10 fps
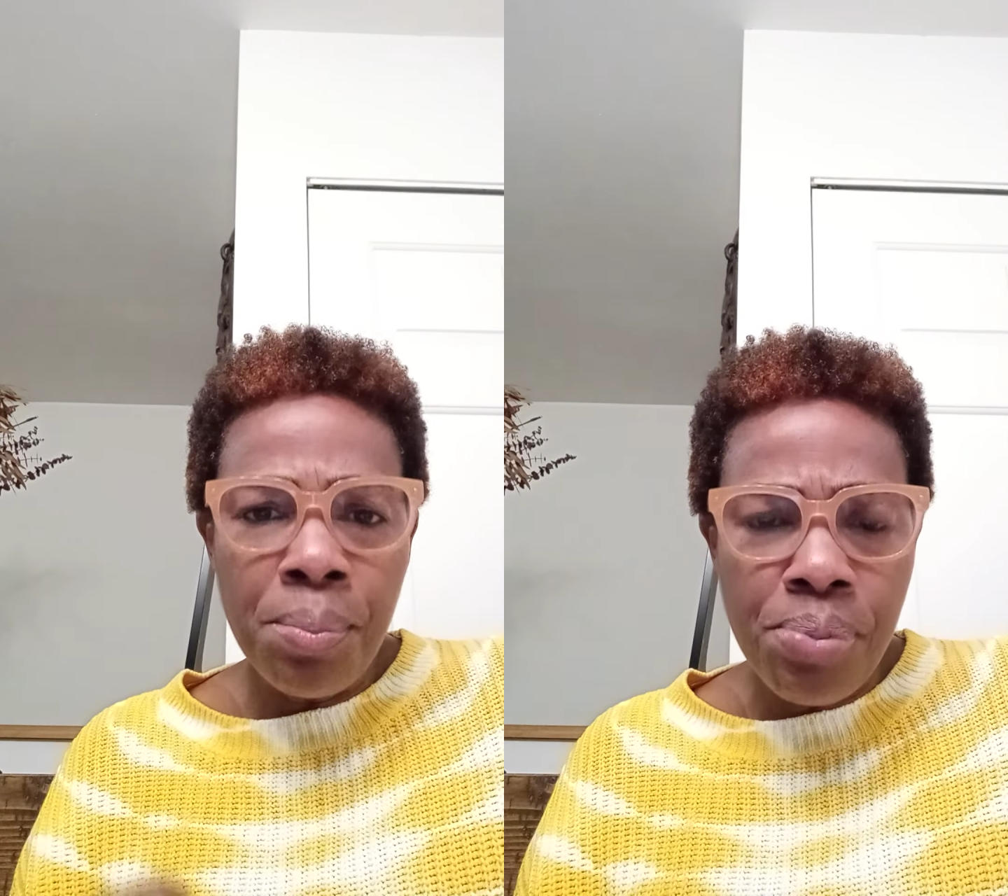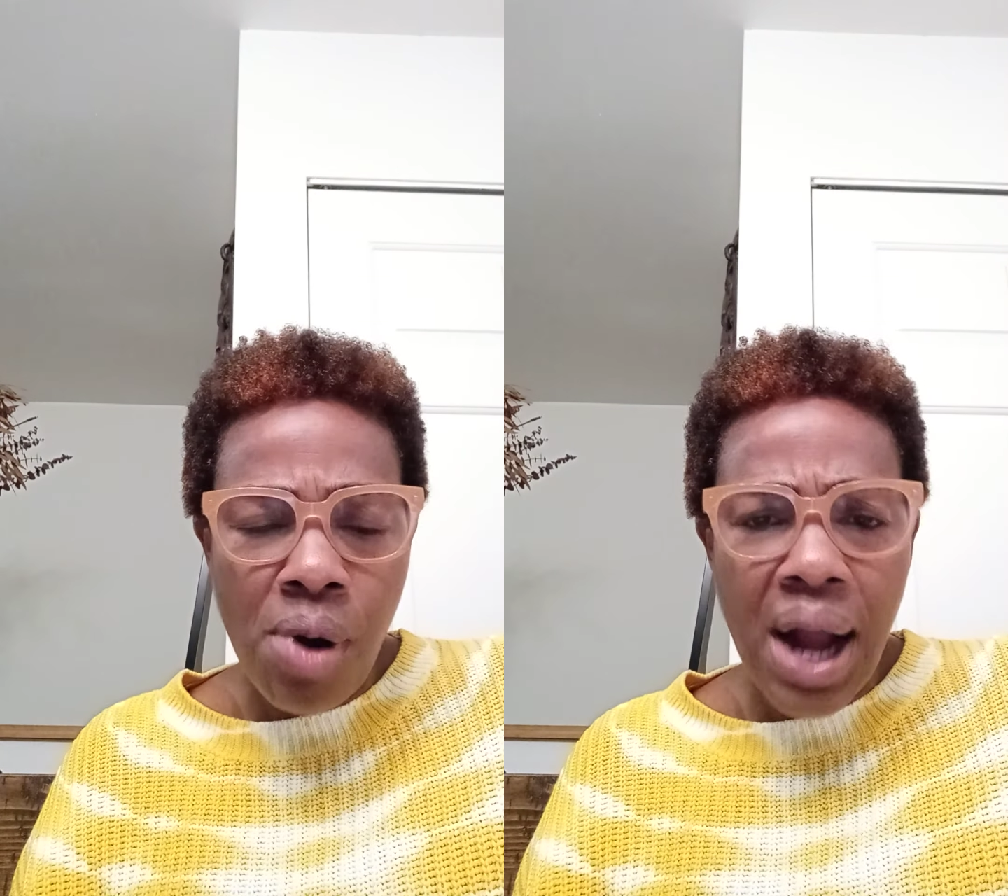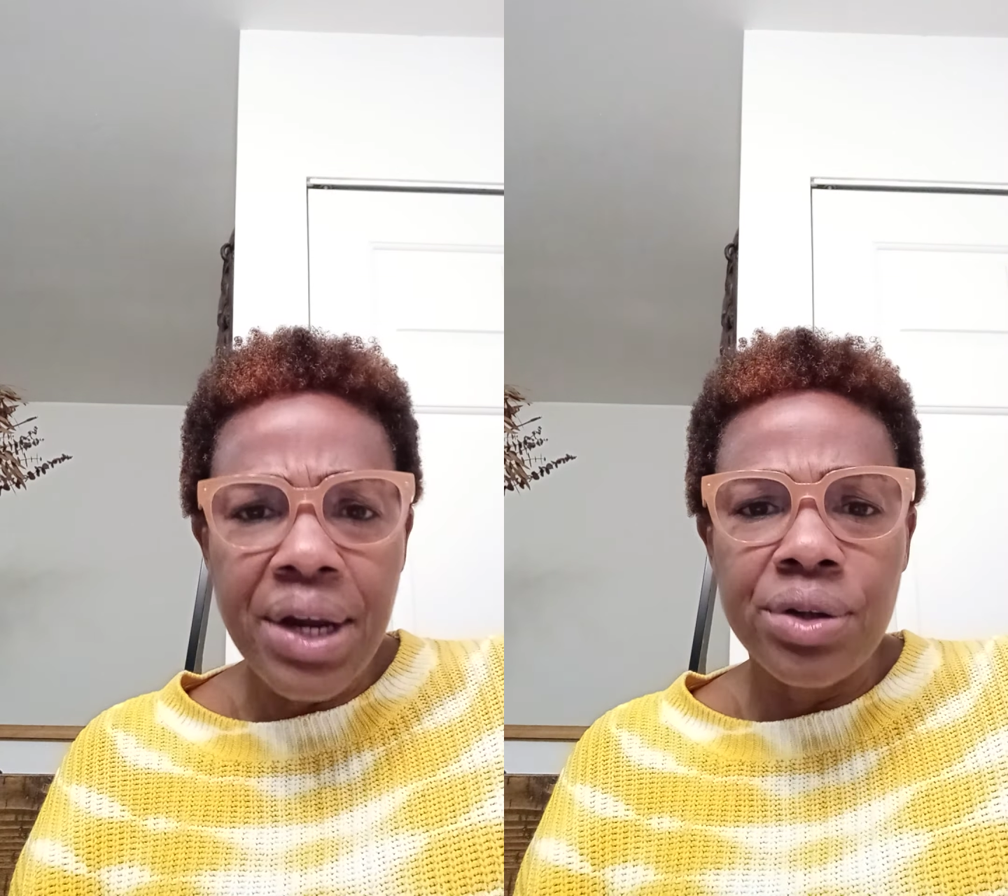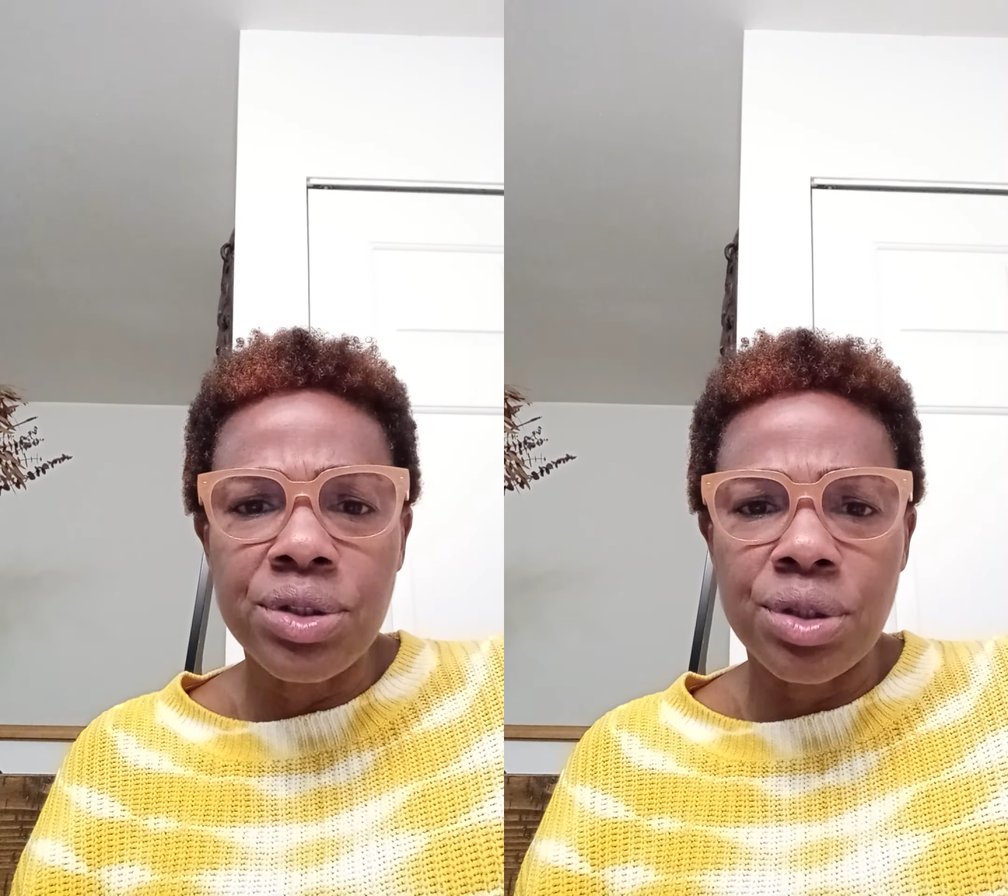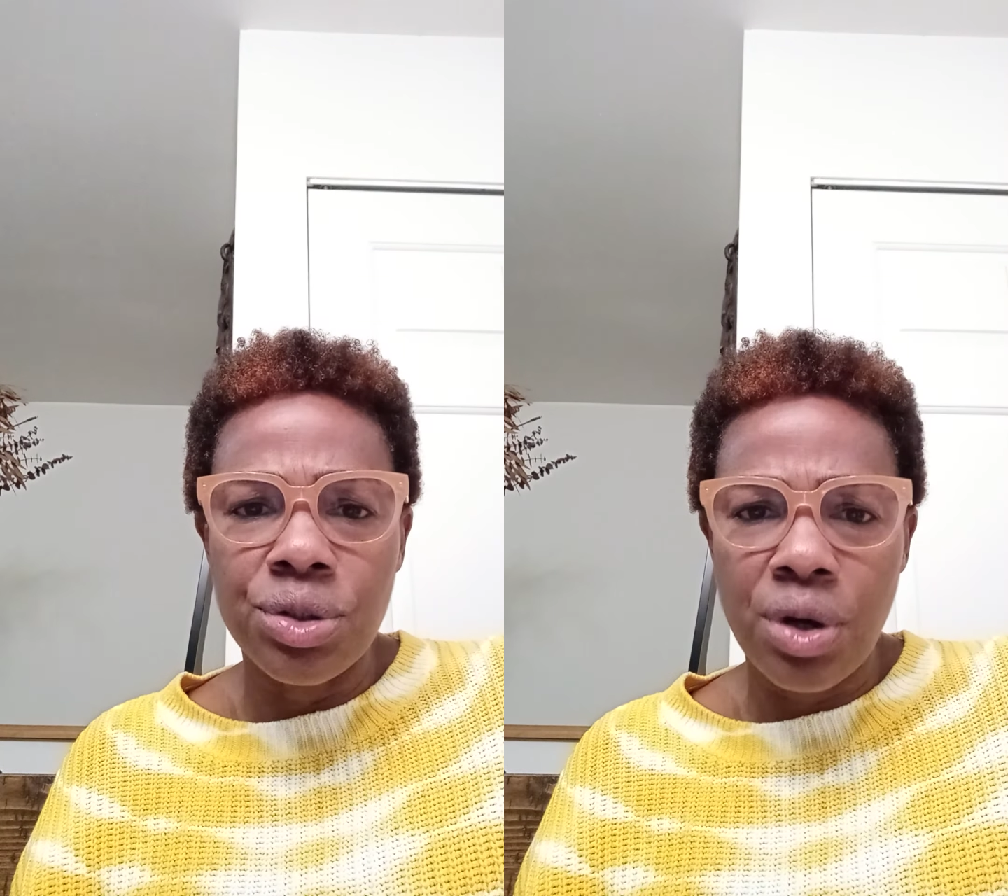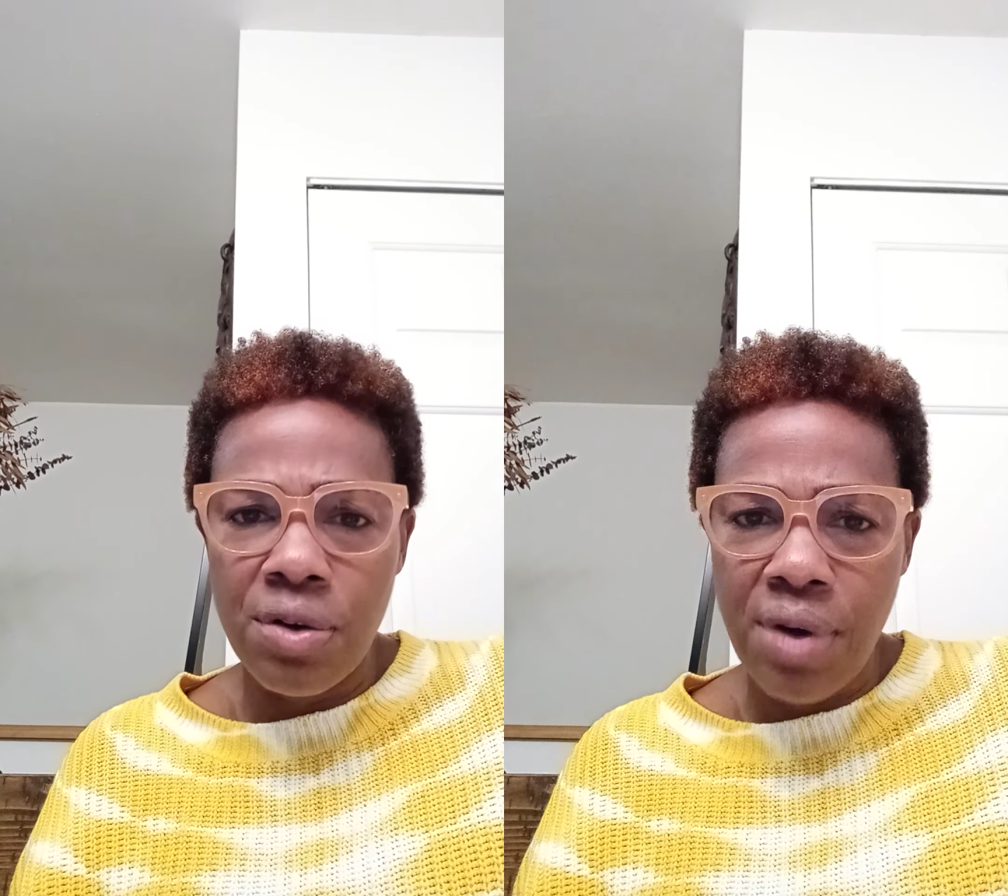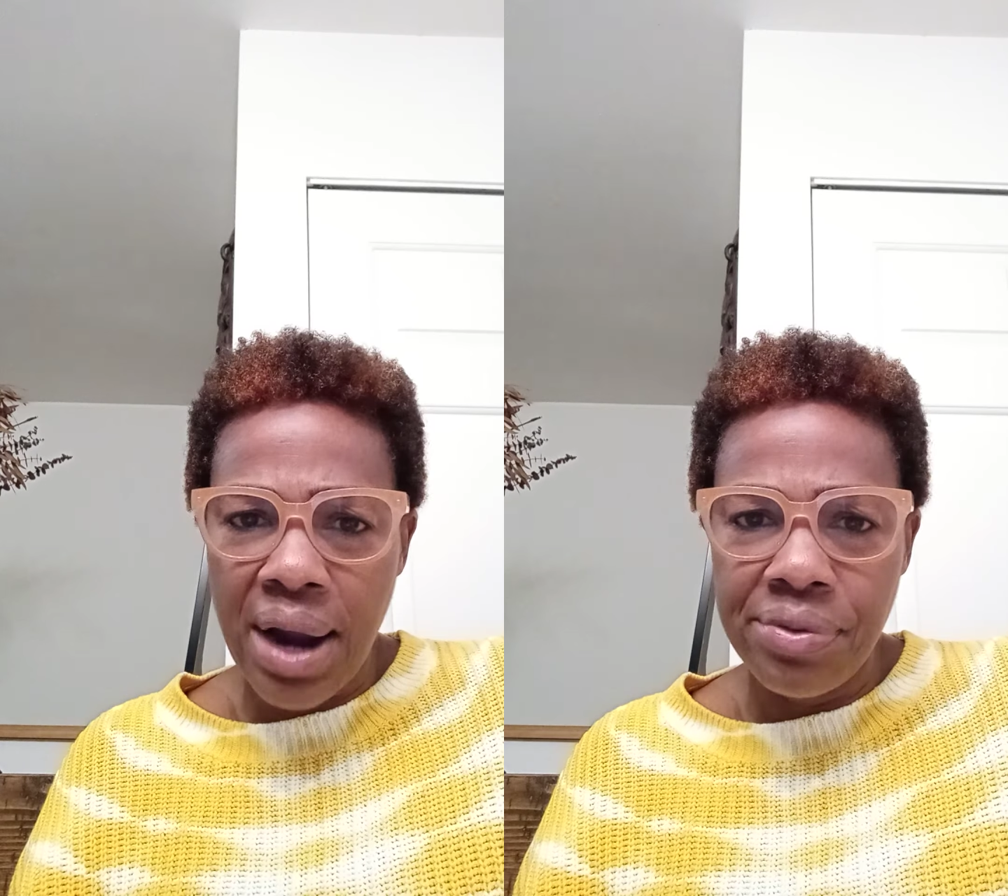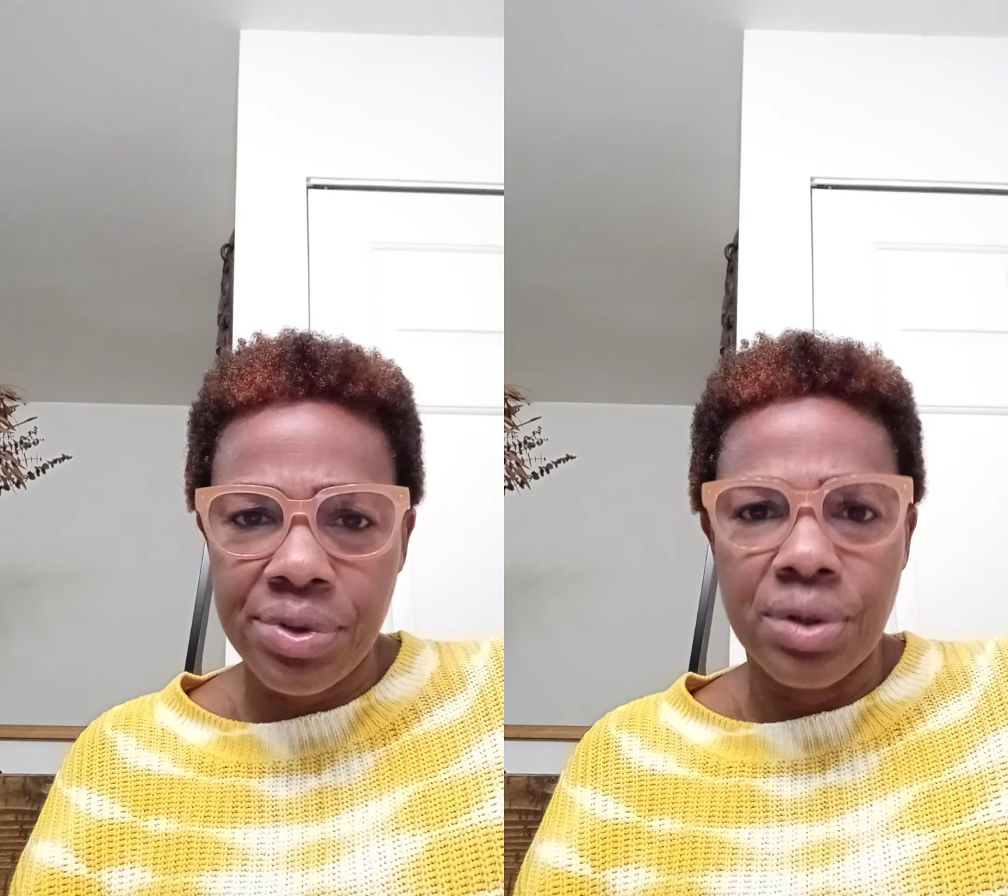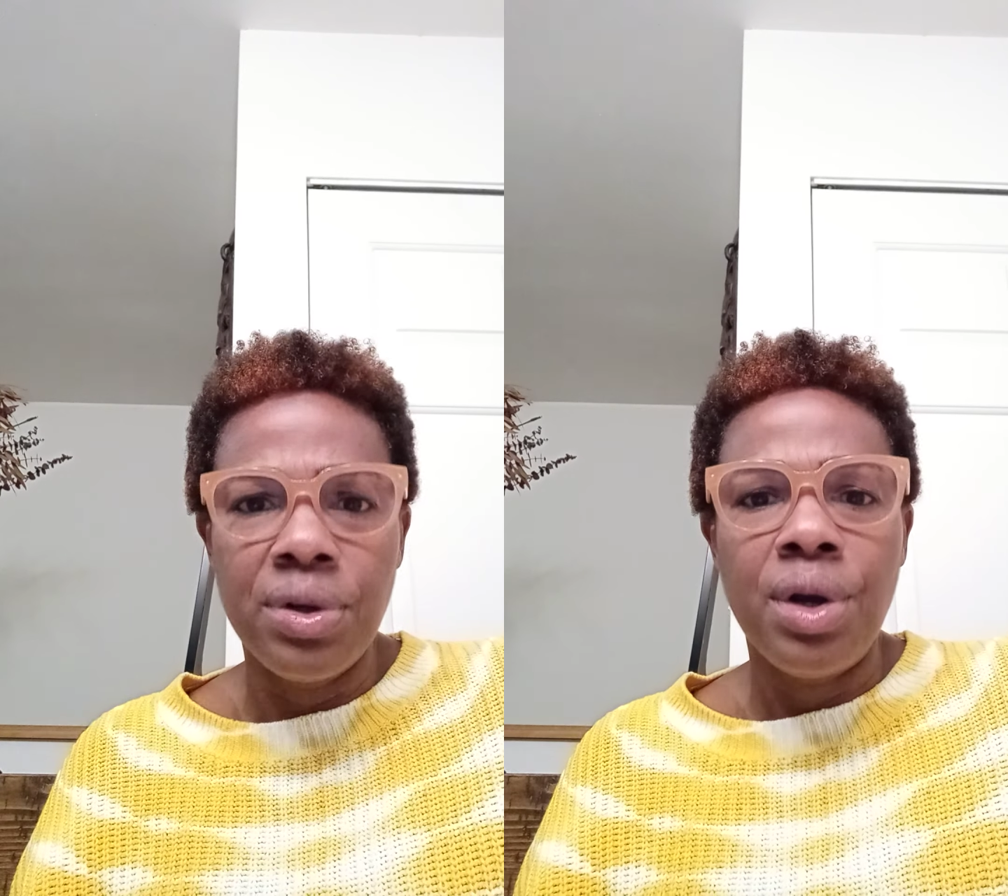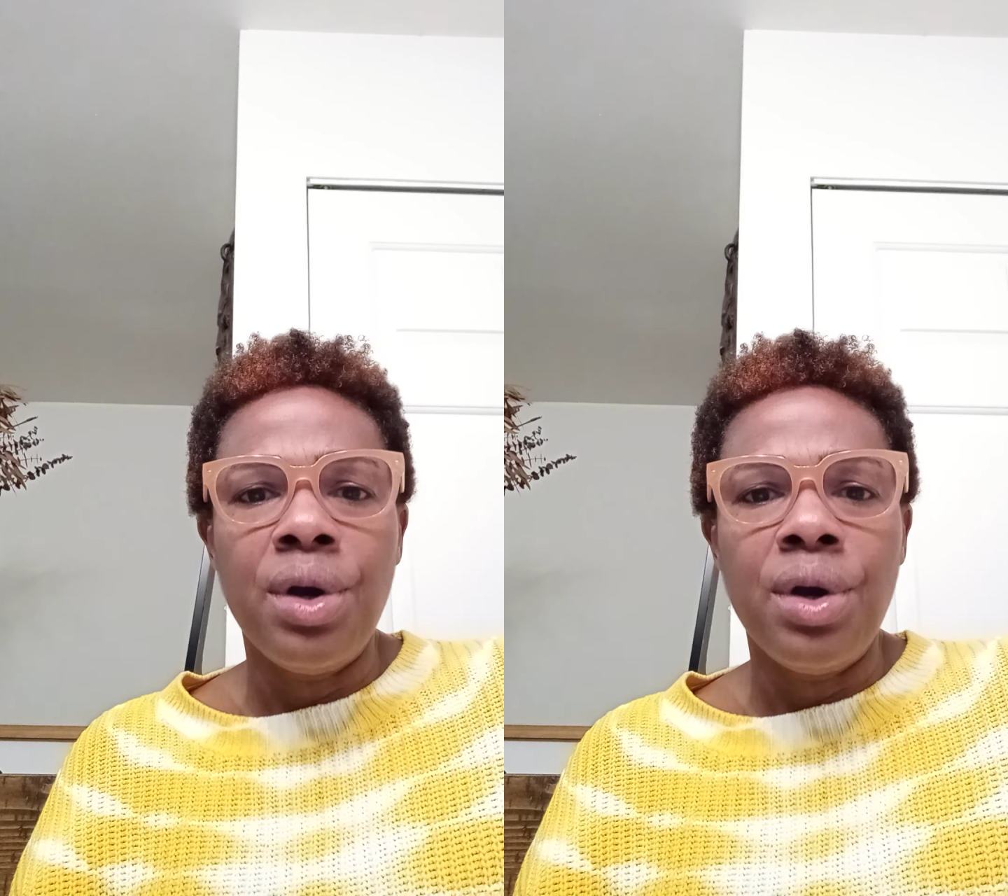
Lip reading: prior to your arrival.